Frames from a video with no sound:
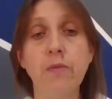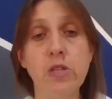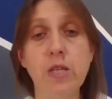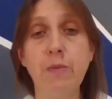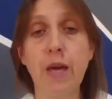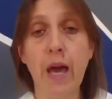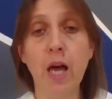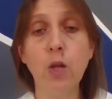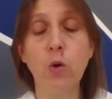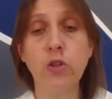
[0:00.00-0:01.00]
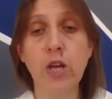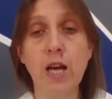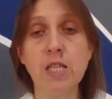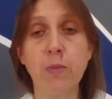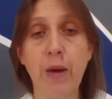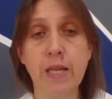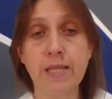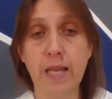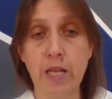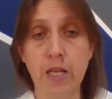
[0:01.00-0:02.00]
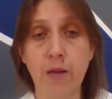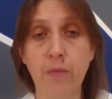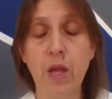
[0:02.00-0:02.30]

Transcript: TBL or task-based learning.